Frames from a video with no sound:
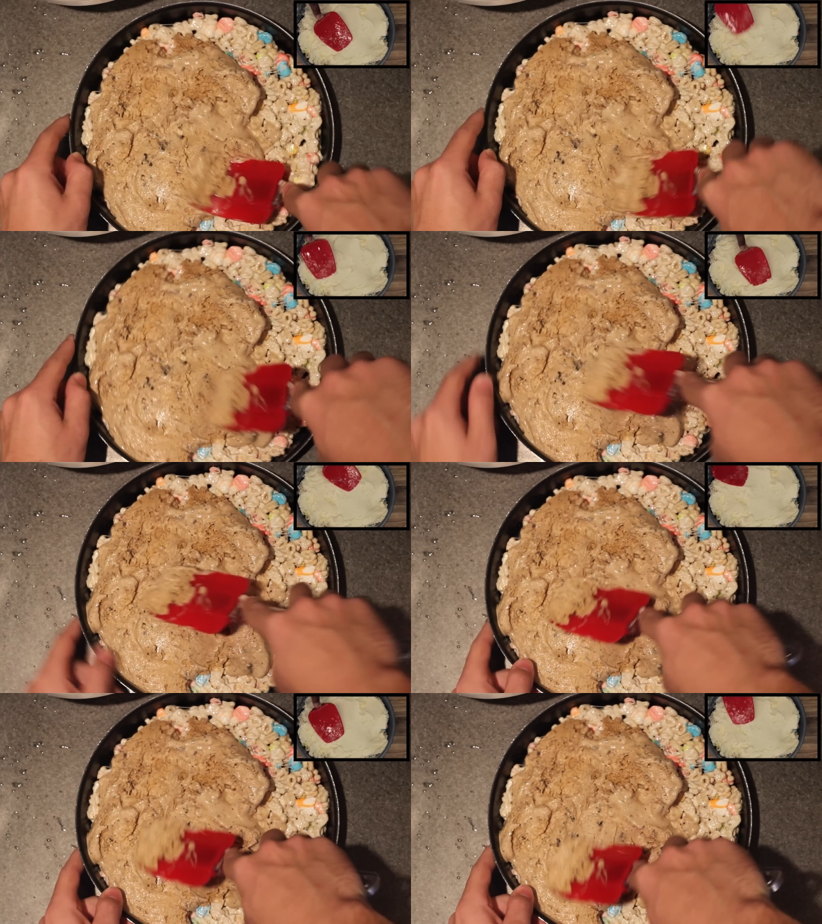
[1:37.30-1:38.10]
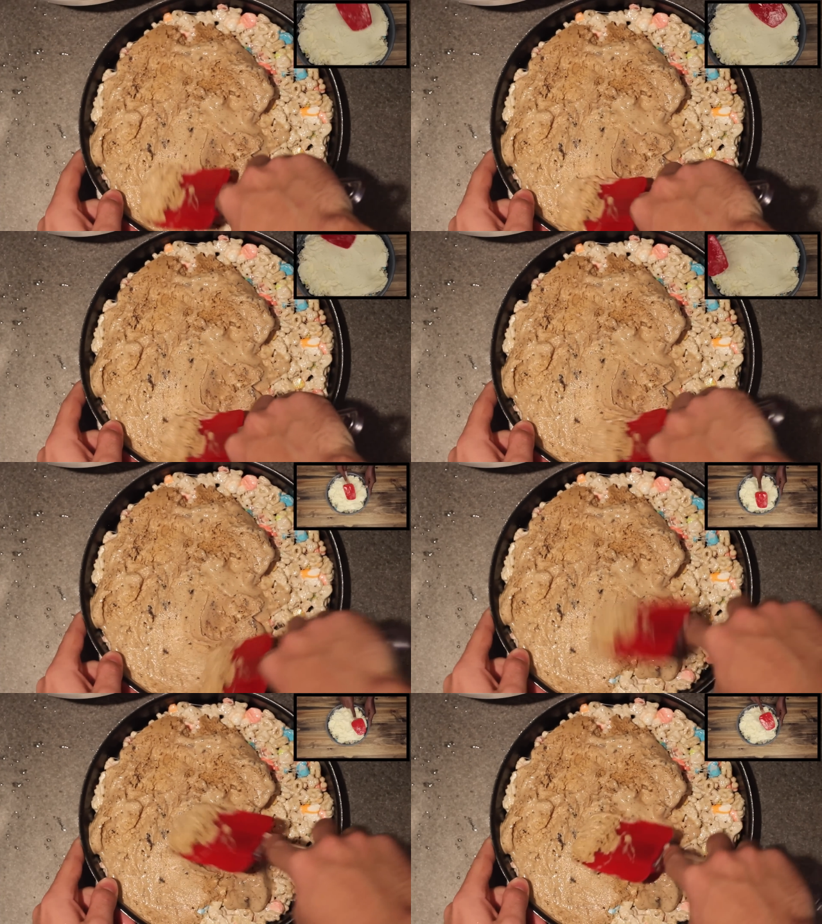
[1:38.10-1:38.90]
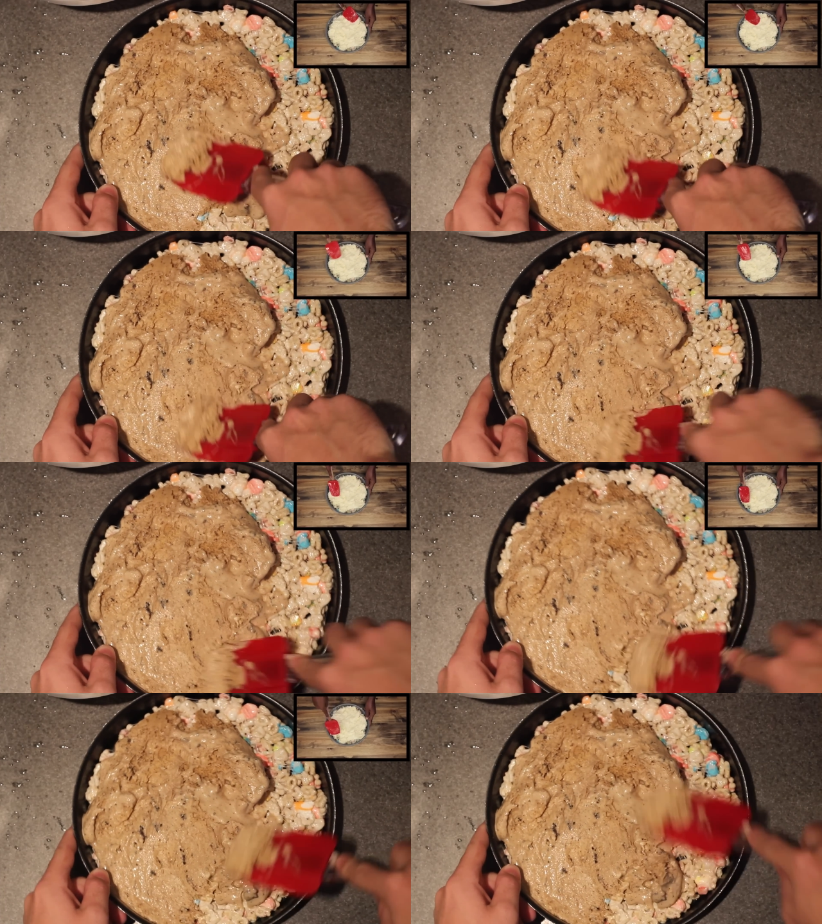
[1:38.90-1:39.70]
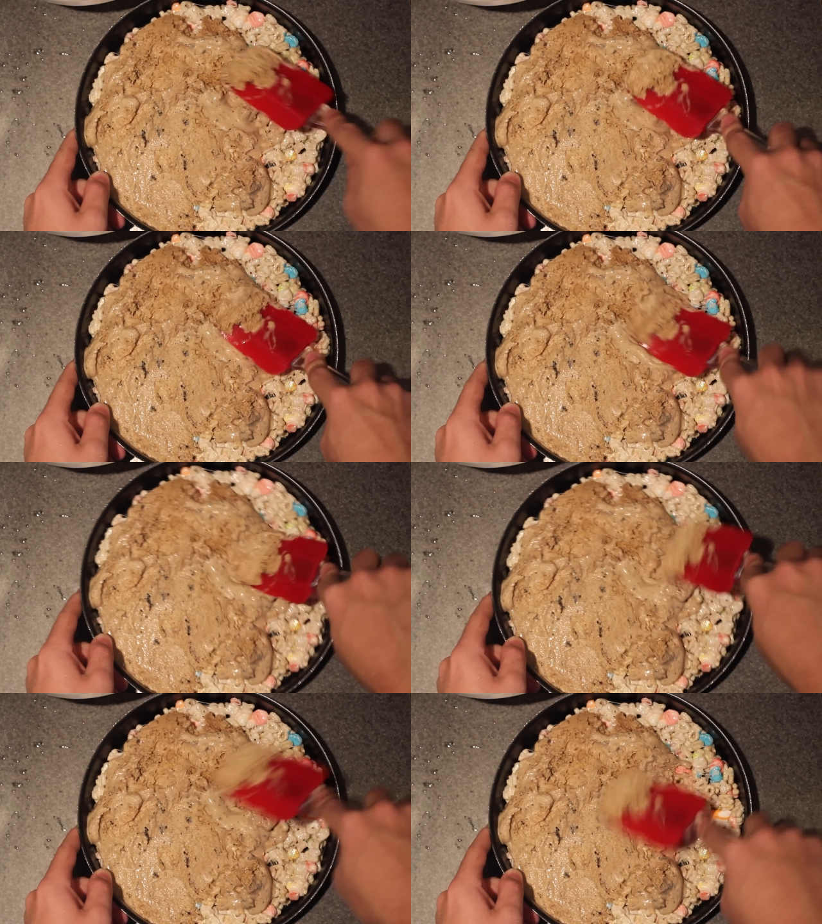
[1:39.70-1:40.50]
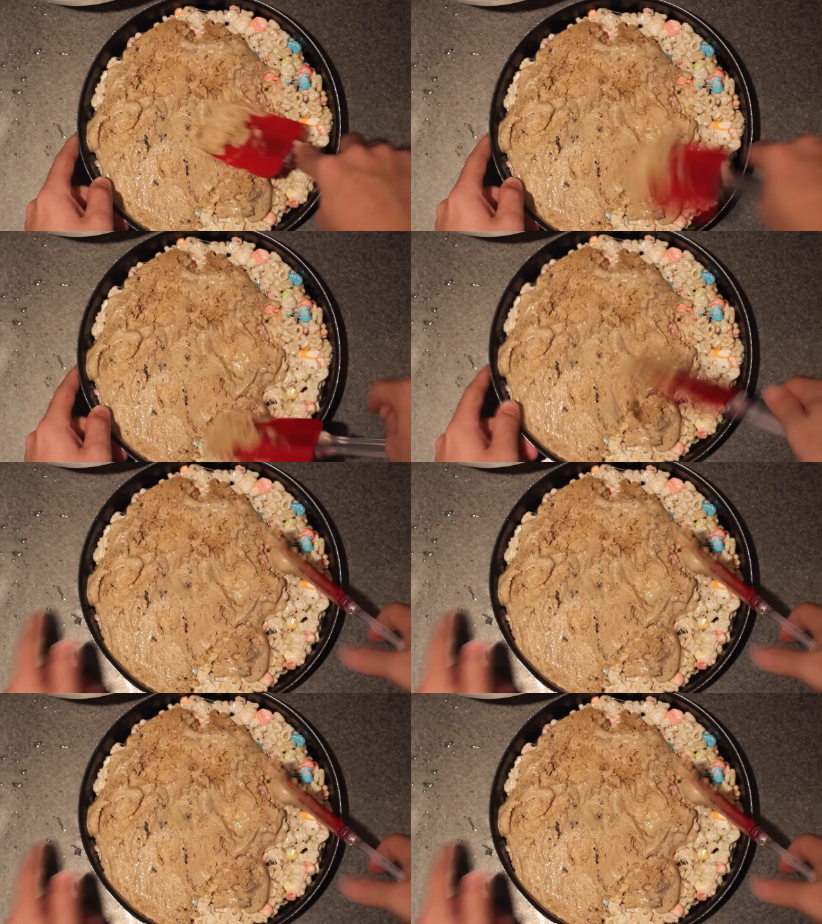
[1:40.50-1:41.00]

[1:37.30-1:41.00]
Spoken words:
[unreadable: no face in view]